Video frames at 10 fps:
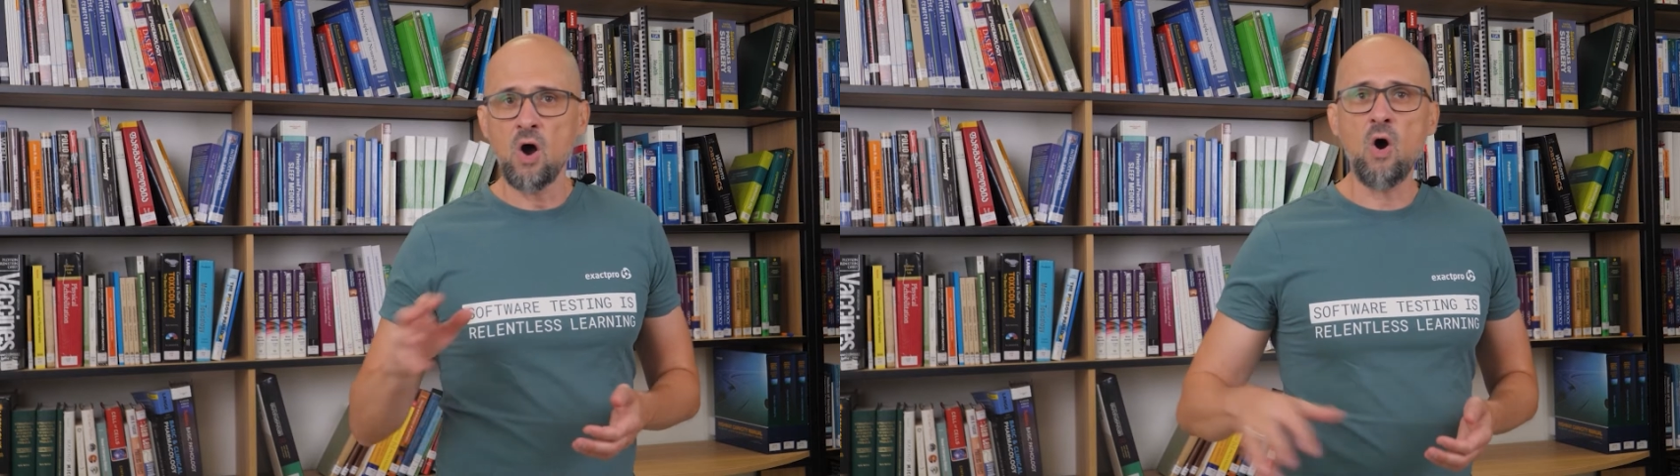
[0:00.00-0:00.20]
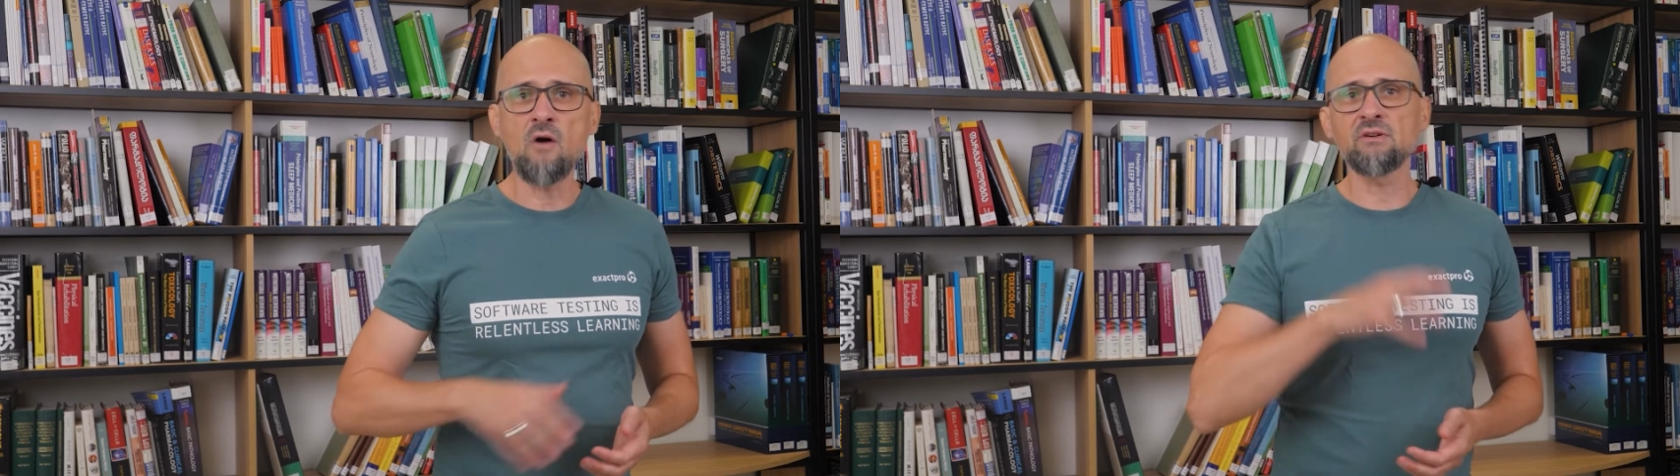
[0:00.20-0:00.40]

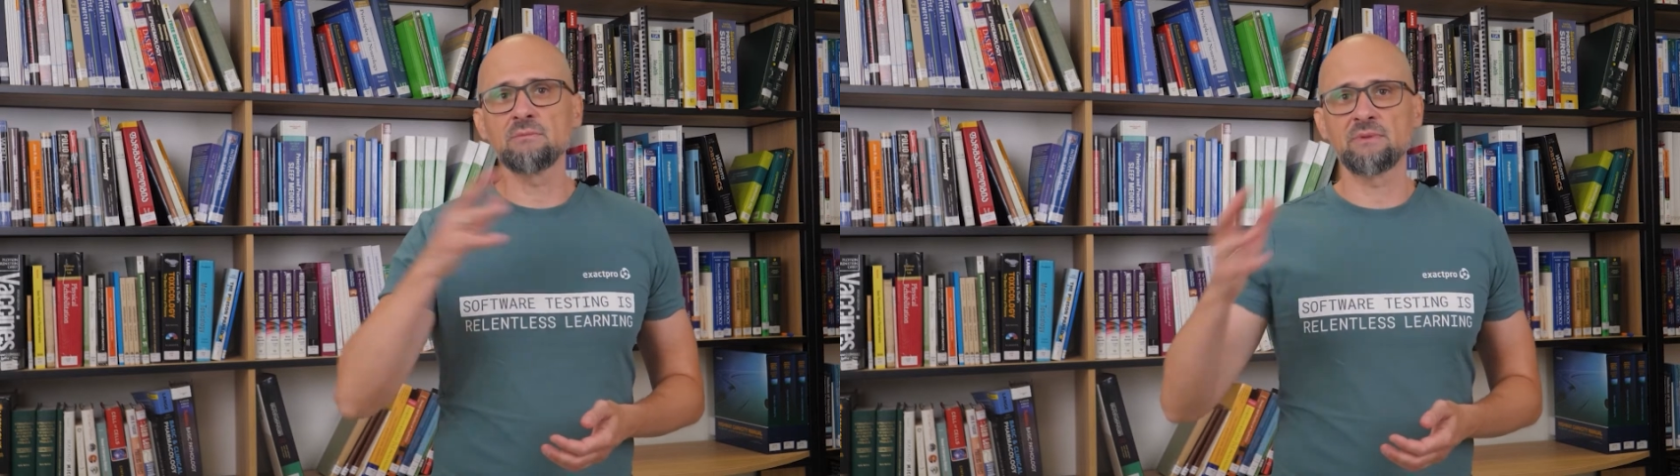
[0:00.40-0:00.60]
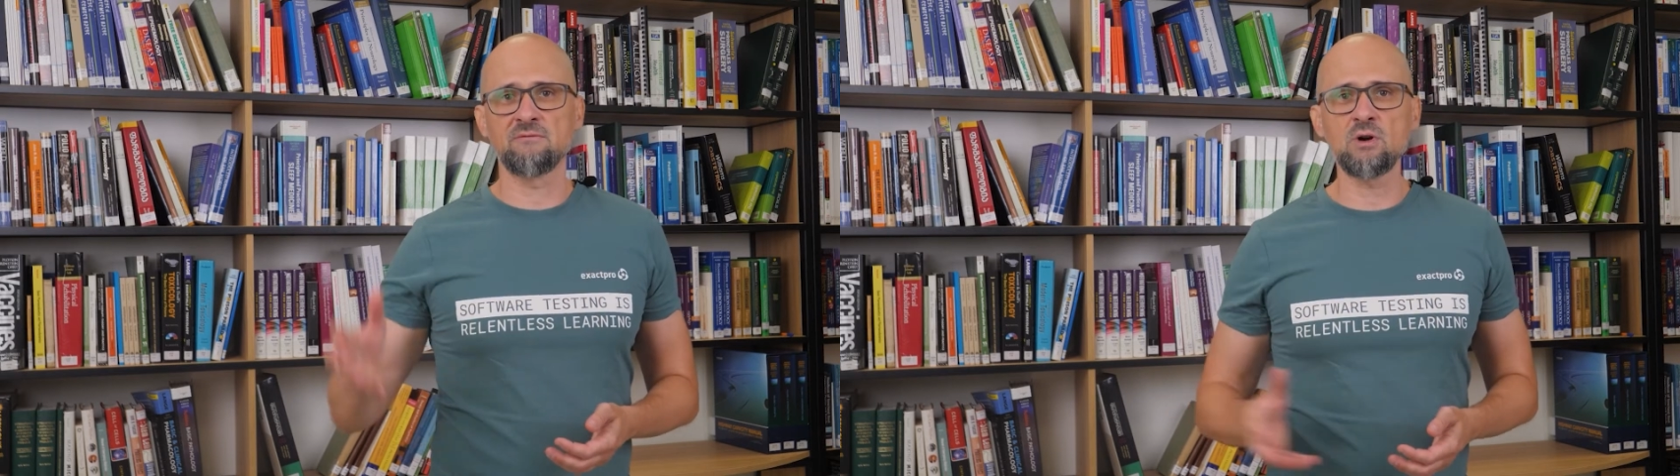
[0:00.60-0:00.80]
Overall
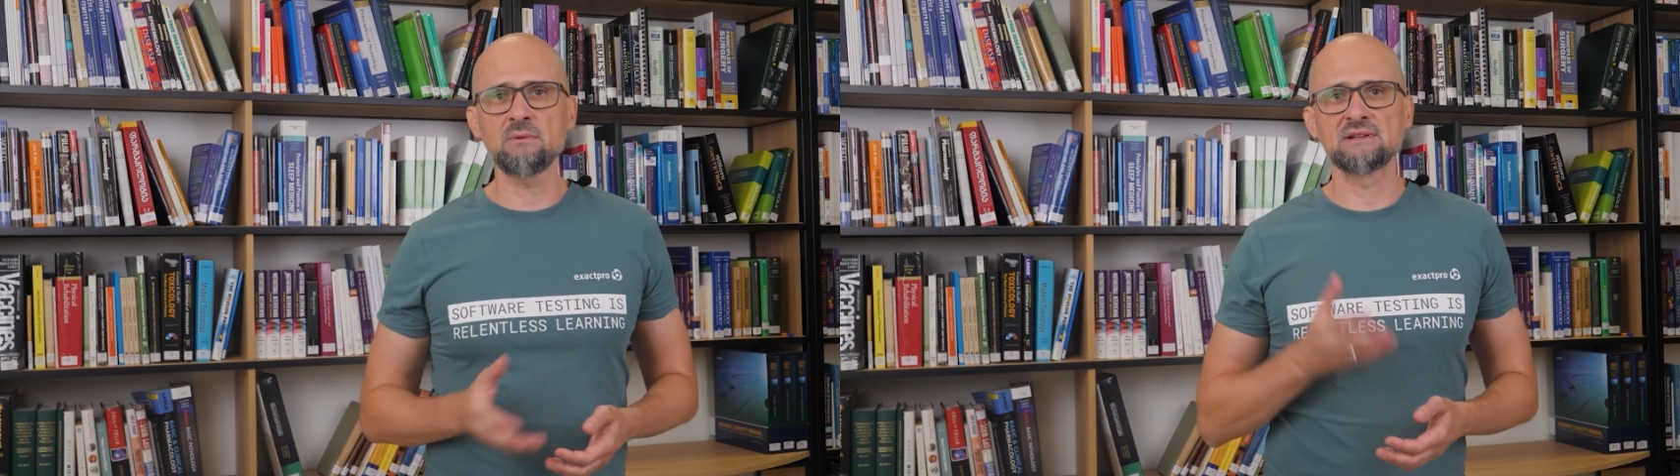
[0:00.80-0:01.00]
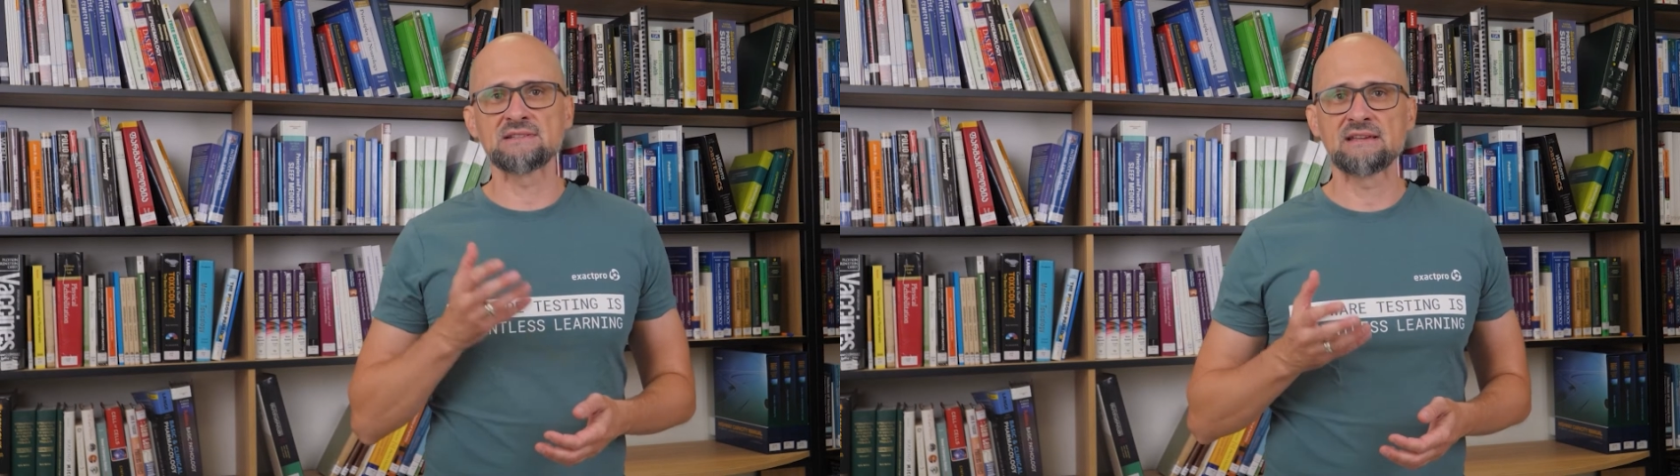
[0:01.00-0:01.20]

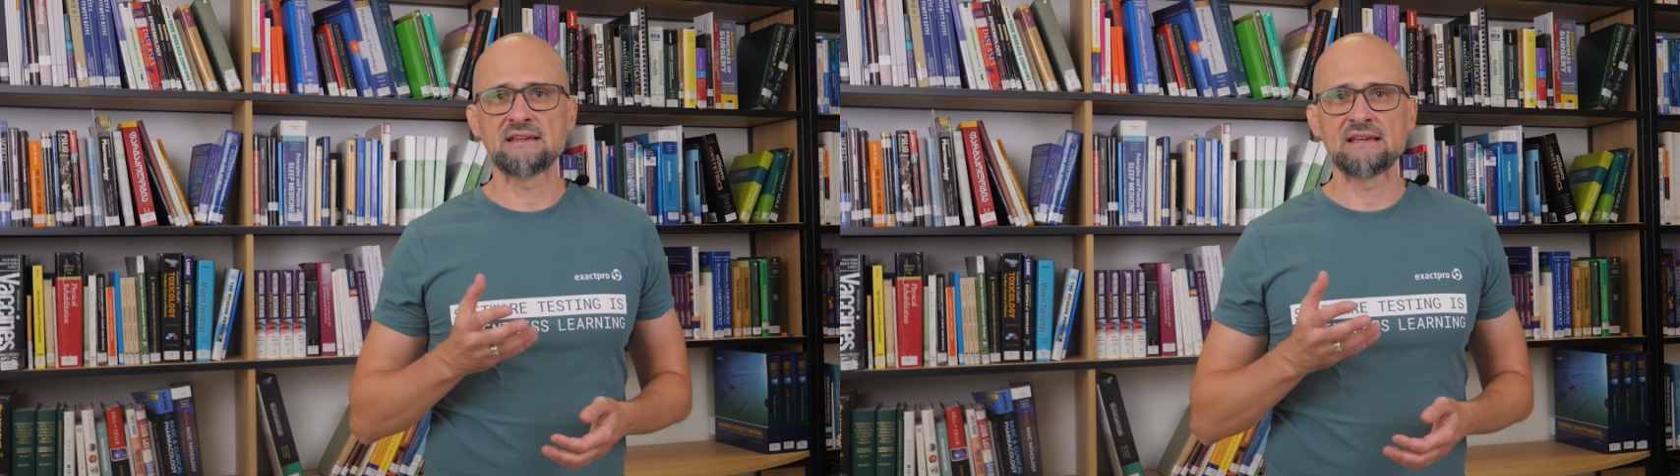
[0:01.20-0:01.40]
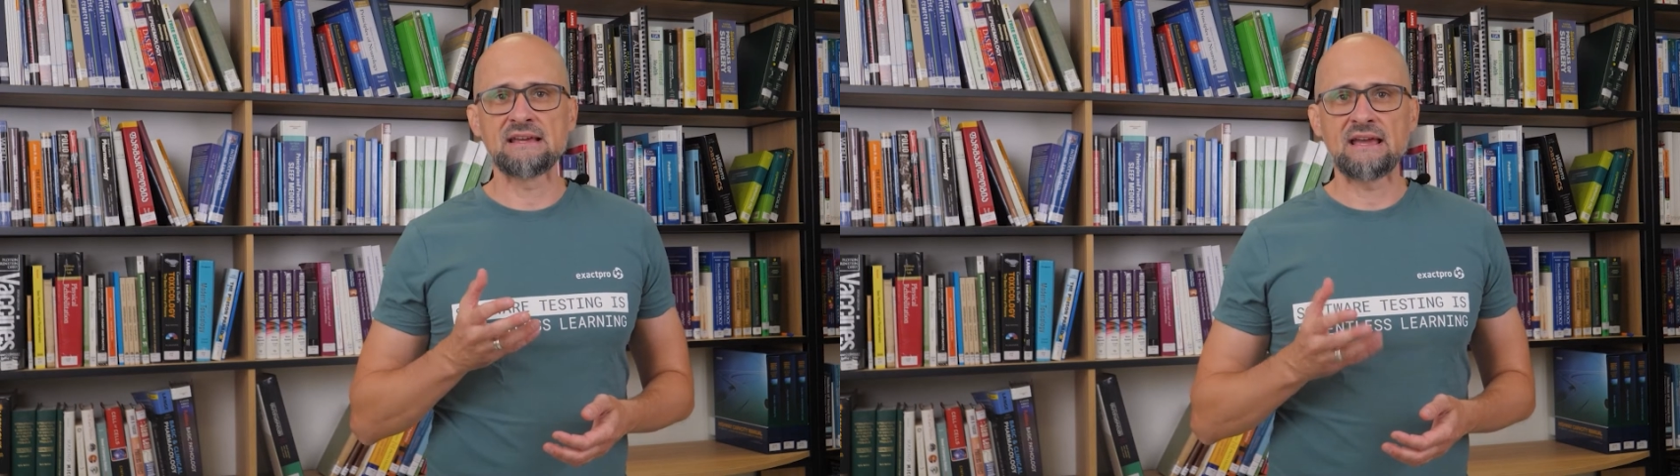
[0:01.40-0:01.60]
performance
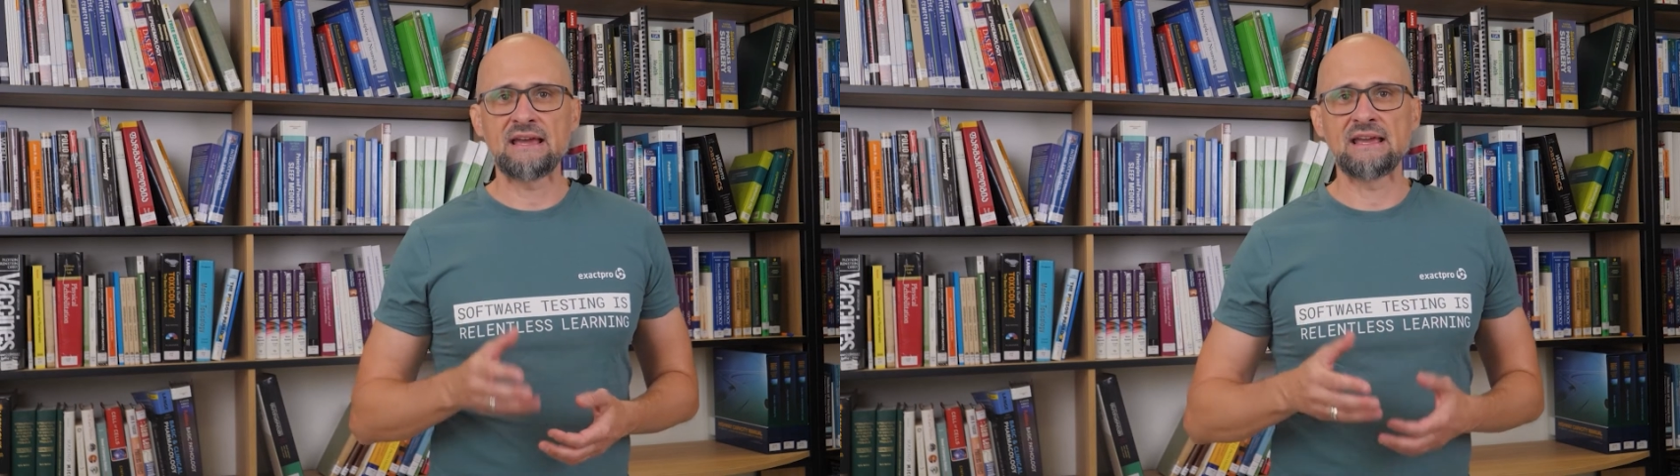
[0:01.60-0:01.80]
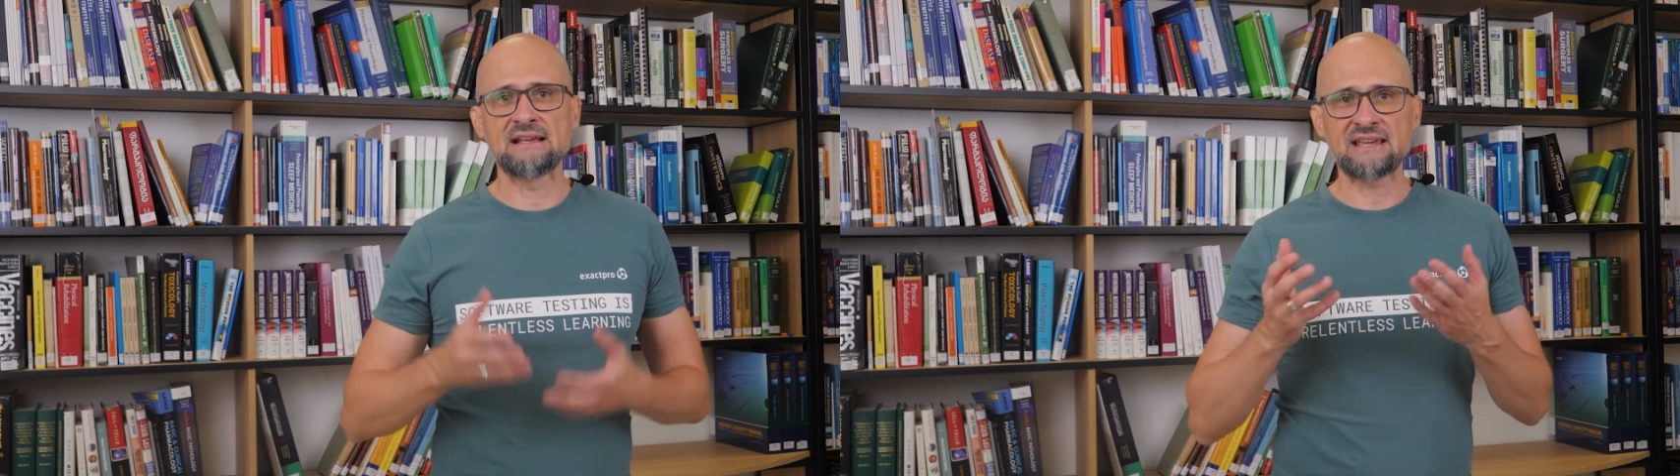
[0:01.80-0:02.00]

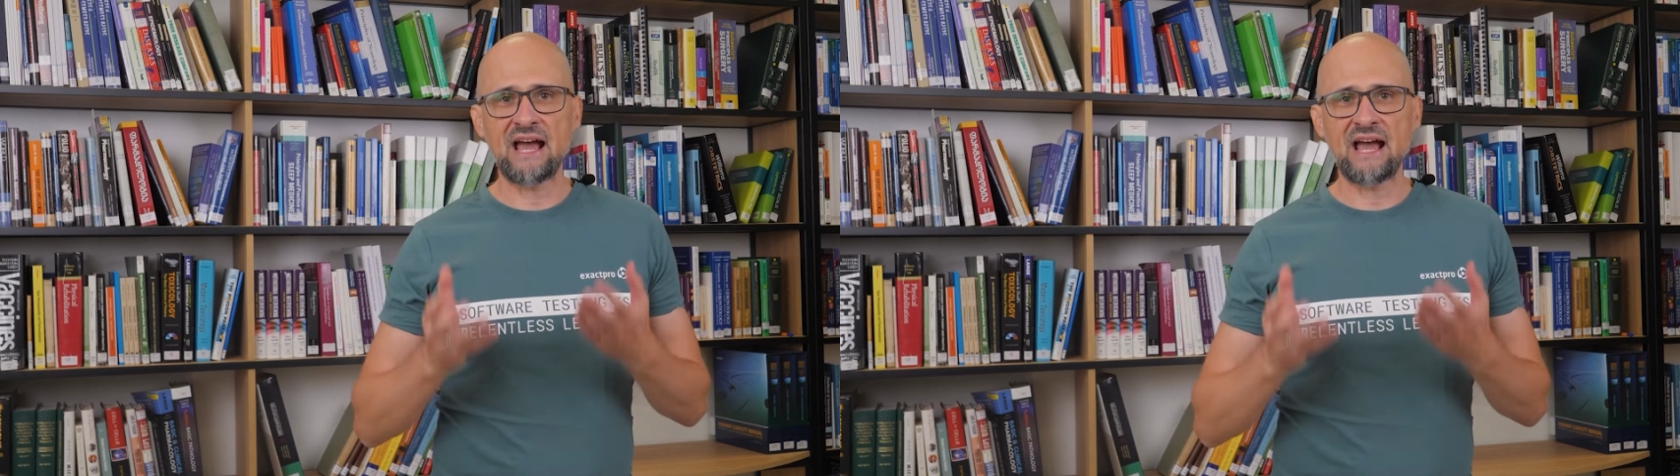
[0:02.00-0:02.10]
is